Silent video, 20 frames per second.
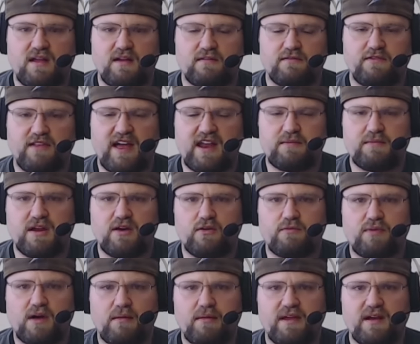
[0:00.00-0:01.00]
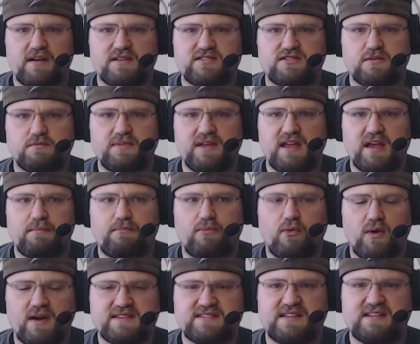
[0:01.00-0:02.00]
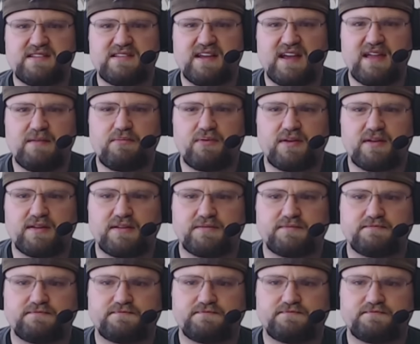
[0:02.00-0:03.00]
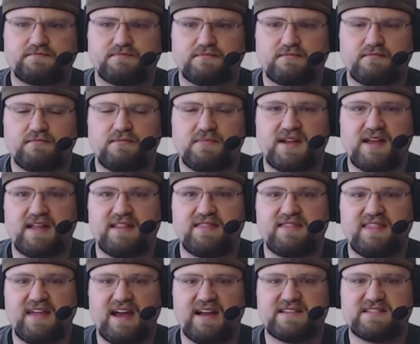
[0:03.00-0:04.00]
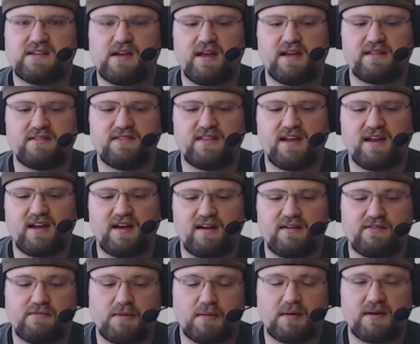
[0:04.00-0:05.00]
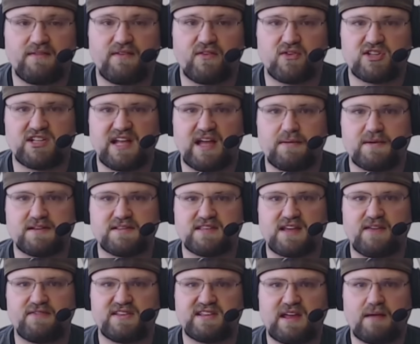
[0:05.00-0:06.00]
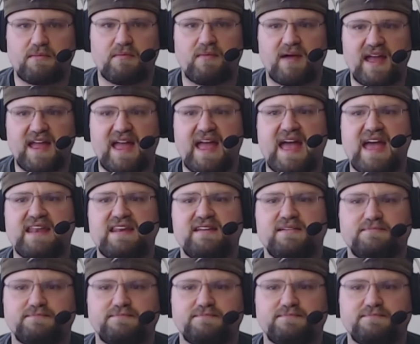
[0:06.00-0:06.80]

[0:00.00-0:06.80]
Vladimir would probably also be a poison type. But that's all I can think of among my favorite champions off the top of my head.